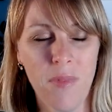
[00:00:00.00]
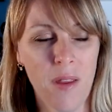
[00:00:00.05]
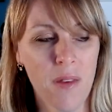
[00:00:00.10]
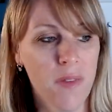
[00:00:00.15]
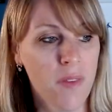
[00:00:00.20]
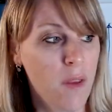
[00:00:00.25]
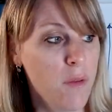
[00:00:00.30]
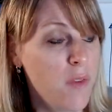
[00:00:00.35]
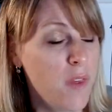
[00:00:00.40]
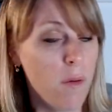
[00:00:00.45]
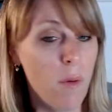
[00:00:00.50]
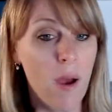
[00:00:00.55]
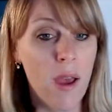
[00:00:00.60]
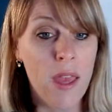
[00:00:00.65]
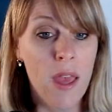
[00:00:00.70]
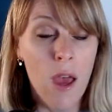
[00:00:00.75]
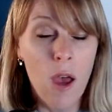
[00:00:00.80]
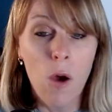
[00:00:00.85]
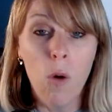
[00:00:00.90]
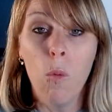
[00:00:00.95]
So do
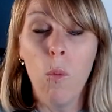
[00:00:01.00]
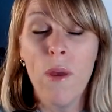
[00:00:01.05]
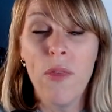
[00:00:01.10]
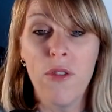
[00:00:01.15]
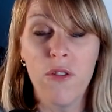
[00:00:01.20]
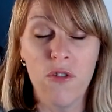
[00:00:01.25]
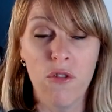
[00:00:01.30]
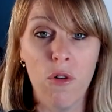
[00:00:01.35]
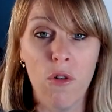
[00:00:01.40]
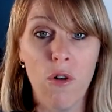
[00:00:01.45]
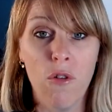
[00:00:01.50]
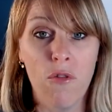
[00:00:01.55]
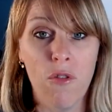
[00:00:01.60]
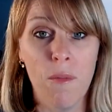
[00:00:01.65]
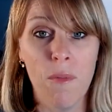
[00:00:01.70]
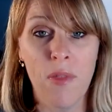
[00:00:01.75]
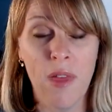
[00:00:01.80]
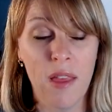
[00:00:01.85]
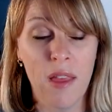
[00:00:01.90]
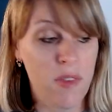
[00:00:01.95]
I withdraw
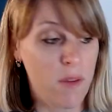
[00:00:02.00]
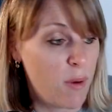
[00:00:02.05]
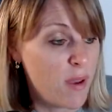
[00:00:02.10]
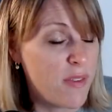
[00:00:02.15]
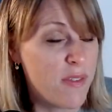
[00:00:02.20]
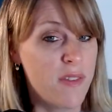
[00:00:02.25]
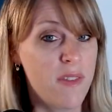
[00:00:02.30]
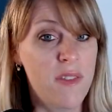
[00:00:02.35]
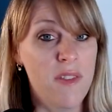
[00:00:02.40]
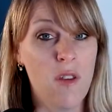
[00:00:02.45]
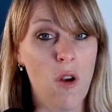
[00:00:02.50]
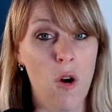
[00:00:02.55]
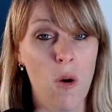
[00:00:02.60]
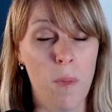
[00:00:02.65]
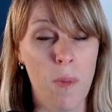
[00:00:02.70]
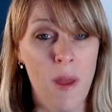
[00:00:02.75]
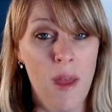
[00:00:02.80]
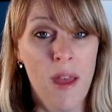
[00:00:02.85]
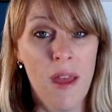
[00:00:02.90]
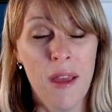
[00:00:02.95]
from things? Do I
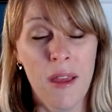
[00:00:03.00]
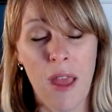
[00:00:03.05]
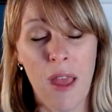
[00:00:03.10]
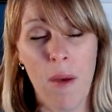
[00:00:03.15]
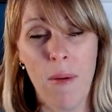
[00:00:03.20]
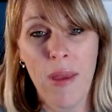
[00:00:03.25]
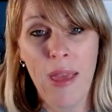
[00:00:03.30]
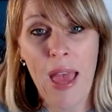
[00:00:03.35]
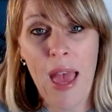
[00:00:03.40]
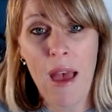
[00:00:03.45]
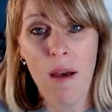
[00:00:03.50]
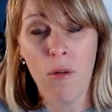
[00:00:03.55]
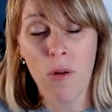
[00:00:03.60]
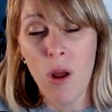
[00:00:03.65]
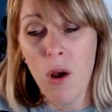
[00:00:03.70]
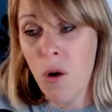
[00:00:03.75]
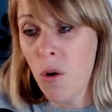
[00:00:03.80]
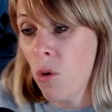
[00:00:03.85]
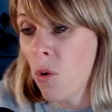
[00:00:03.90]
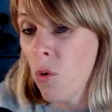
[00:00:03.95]
stop going out
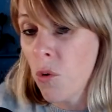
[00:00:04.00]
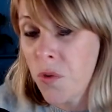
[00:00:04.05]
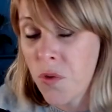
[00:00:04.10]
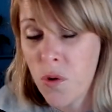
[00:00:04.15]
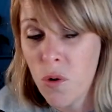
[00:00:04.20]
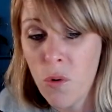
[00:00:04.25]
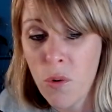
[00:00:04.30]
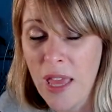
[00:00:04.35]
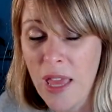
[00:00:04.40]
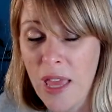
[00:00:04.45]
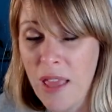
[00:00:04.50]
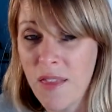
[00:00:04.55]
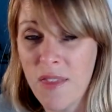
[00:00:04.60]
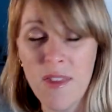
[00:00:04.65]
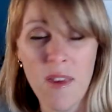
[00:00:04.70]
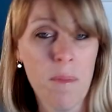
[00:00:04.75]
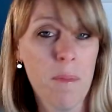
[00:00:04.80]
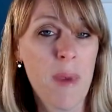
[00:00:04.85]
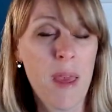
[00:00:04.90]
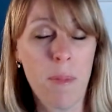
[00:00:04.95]
or talking
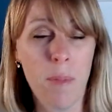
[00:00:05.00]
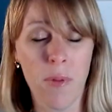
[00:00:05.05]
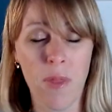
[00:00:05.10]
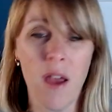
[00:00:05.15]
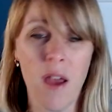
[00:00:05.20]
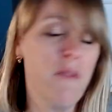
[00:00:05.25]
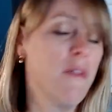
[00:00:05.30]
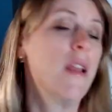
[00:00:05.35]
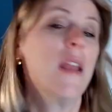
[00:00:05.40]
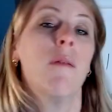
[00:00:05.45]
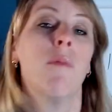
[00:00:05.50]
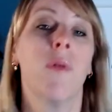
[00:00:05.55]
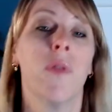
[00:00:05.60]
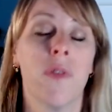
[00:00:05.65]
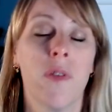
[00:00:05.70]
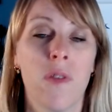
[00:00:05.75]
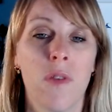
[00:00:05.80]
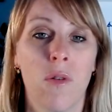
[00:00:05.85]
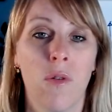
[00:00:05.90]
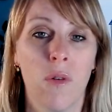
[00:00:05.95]
to people that I really want
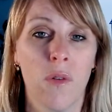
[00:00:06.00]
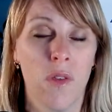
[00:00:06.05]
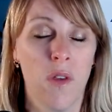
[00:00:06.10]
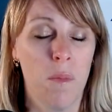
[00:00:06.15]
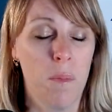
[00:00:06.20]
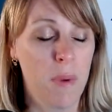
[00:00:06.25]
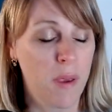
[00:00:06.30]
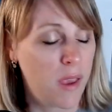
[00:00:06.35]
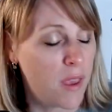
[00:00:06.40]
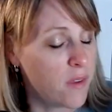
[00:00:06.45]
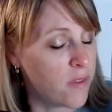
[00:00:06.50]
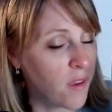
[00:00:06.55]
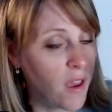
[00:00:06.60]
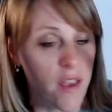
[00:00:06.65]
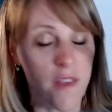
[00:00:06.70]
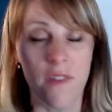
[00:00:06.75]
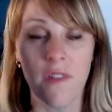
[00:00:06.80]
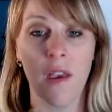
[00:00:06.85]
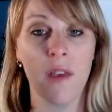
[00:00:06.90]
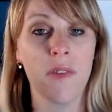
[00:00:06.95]
to talk to because
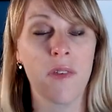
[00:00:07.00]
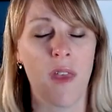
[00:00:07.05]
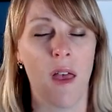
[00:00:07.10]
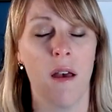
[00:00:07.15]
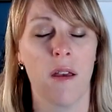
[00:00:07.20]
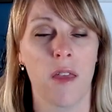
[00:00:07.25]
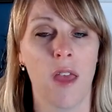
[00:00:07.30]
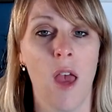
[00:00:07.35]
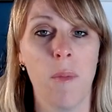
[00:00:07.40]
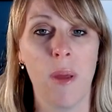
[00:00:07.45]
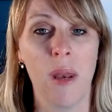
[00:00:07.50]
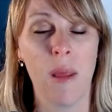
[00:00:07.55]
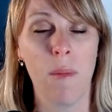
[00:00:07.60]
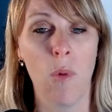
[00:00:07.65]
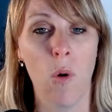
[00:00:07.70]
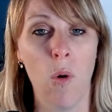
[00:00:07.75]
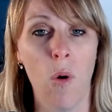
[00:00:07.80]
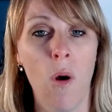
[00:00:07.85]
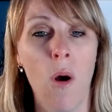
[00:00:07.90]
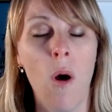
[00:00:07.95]
I just can't cope
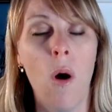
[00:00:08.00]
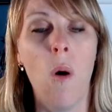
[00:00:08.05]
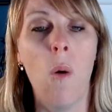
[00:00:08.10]
anymore?